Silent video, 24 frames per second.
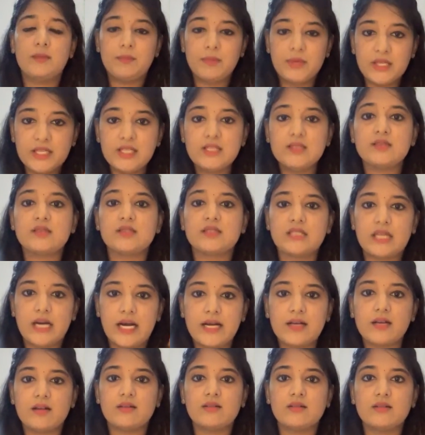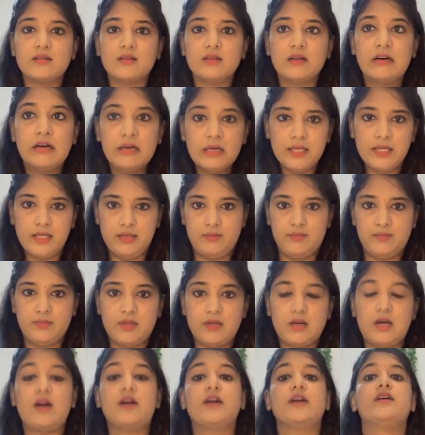please start early.
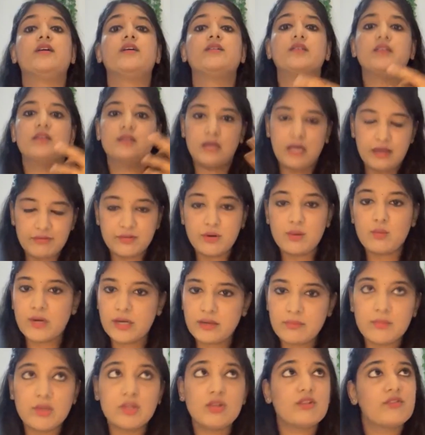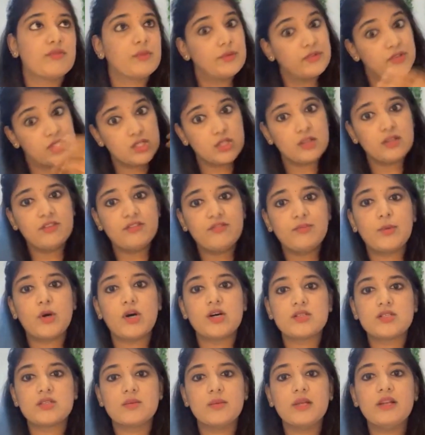After 1 month of preparation, if
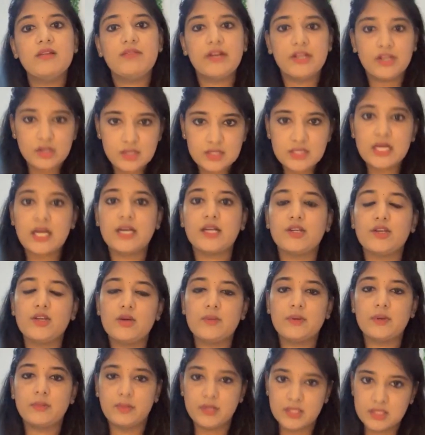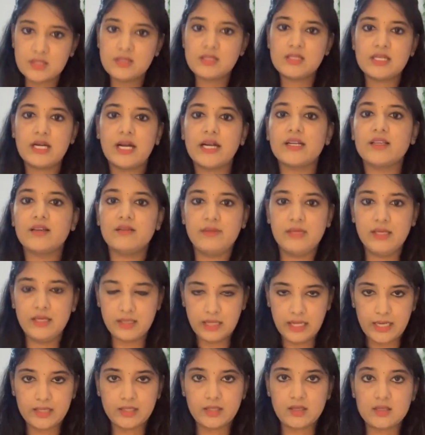possible, when you're starting your preparation, start giving
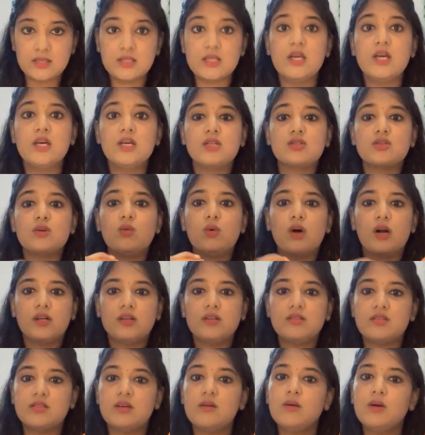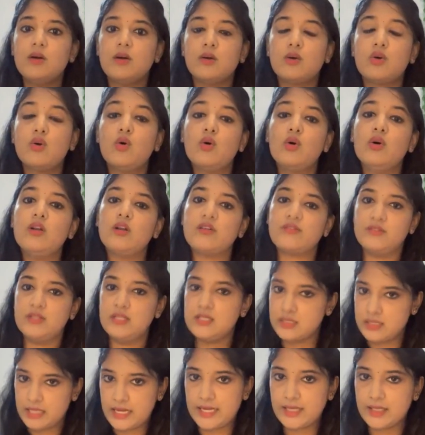grand test. So what is the goal of
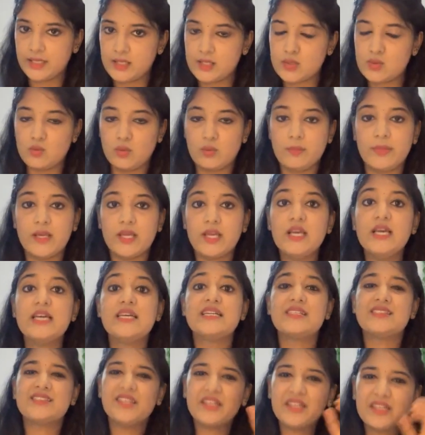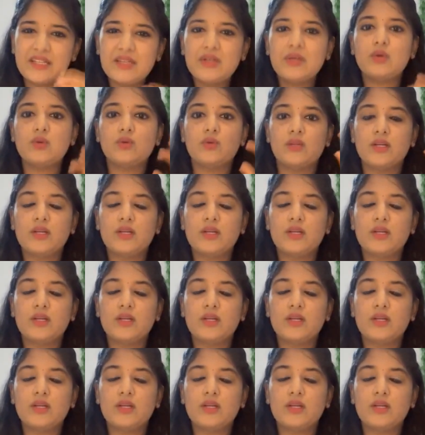this grand test would be sitting to